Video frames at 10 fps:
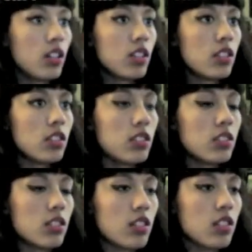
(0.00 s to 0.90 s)

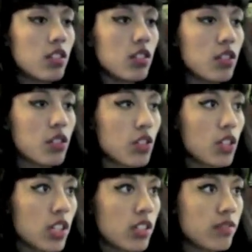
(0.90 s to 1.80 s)
God.
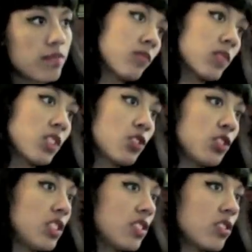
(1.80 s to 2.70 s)
She
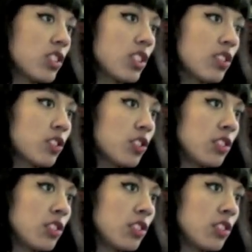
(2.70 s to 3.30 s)
does not look good.